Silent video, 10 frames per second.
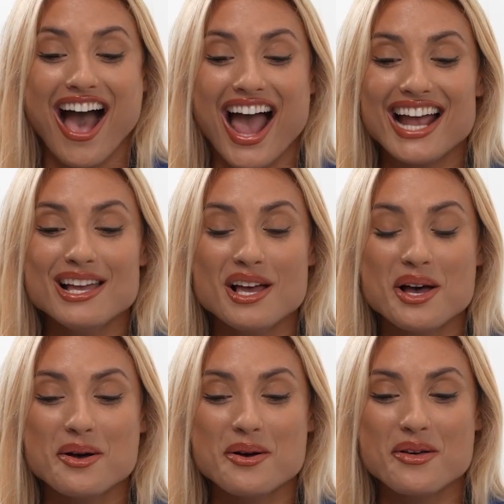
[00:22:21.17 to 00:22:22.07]
I
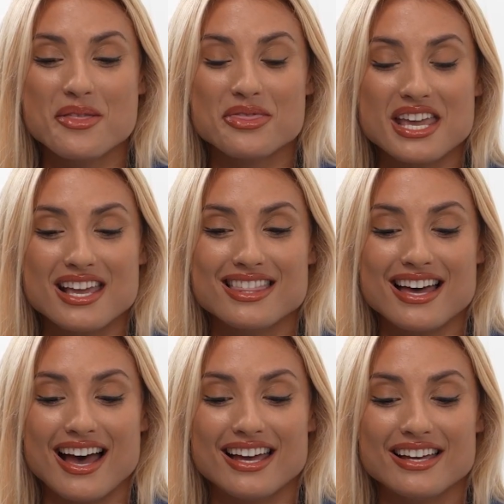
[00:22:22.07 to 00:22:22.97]
think
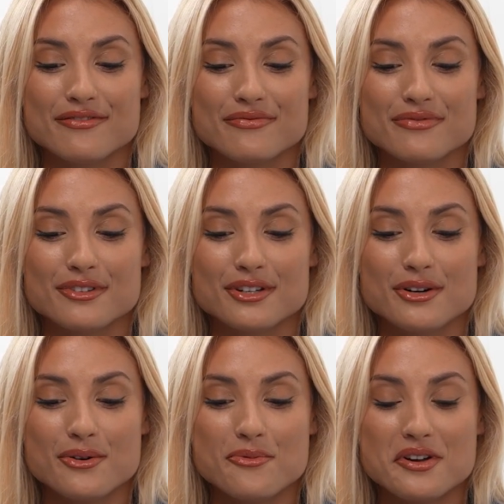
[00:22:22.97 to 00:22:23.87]
that
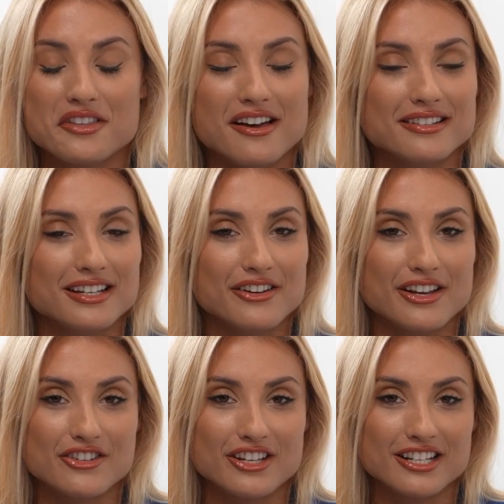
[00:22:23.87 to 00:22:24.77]
with content
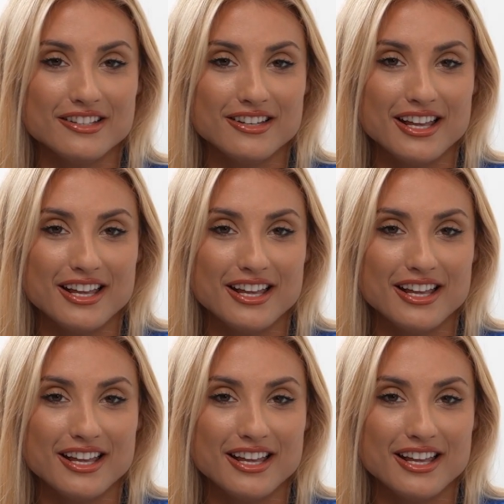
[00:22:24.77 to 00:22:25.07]
creation,